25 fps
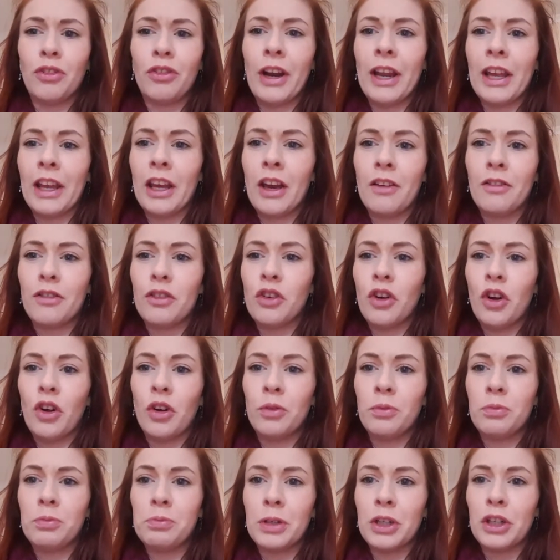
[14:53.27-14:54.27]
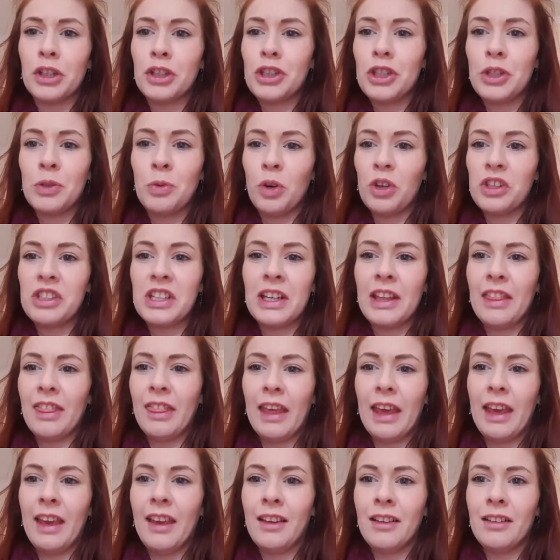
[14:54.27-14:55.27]
rain cover on because she wasn't
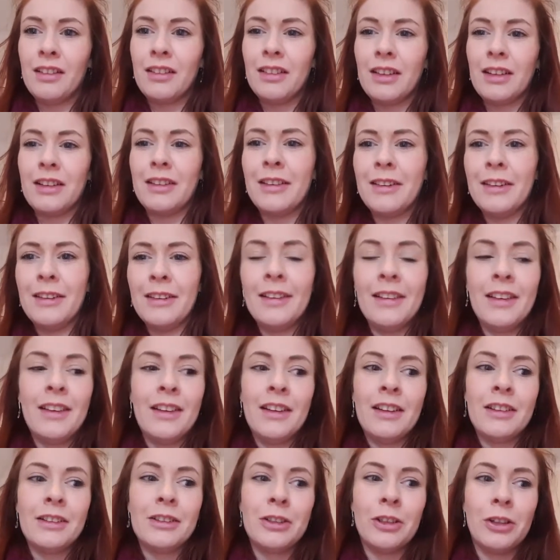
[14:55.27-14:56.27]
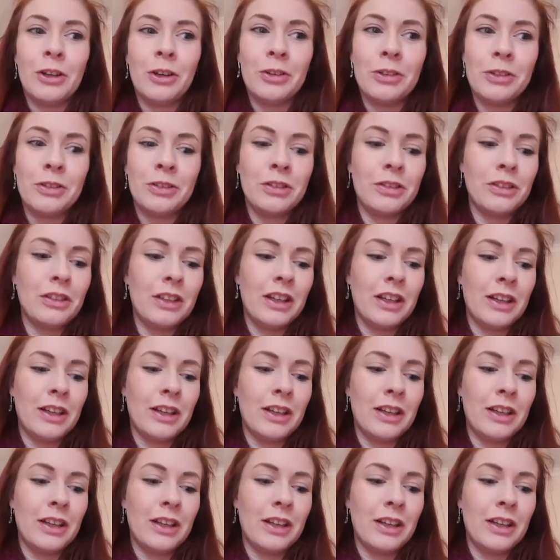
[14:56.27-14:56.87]
in there. So